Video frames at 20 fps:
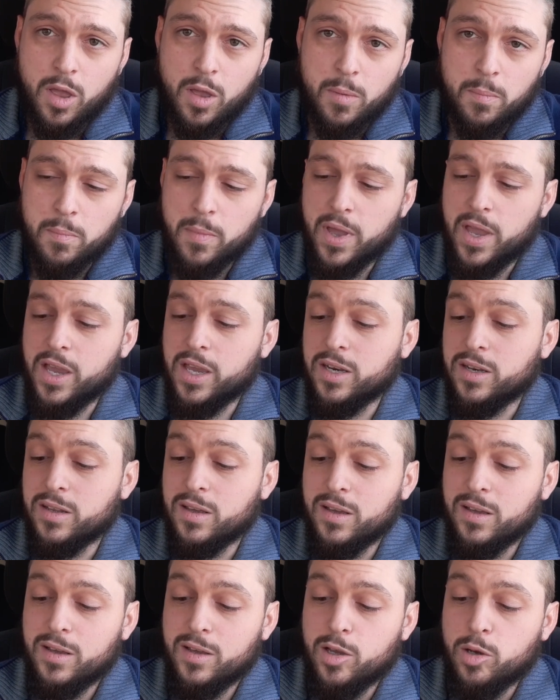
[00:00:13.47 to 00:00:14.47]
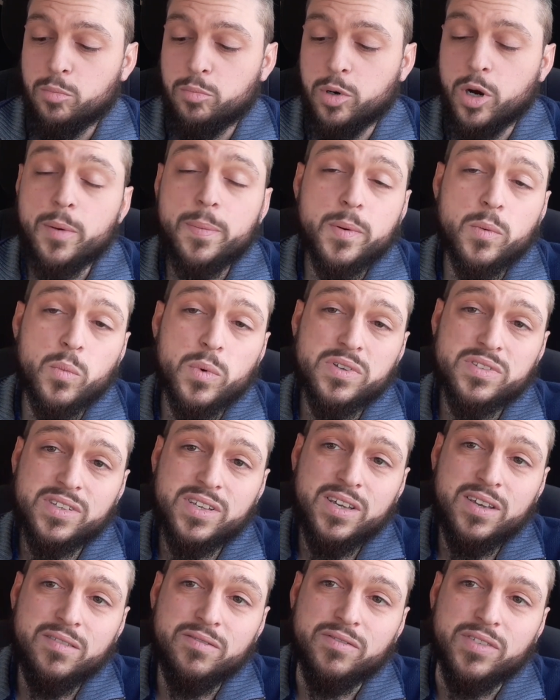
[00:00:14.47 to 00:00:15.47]
made bourbon
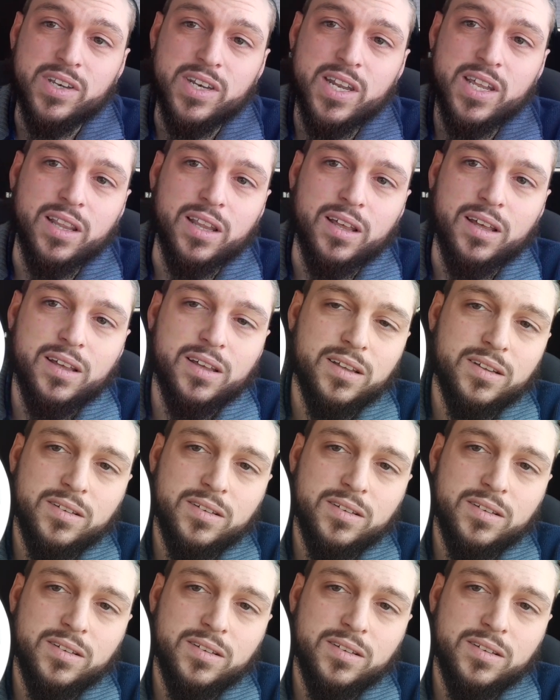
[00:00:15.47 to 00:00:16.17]
whiskey vanilla.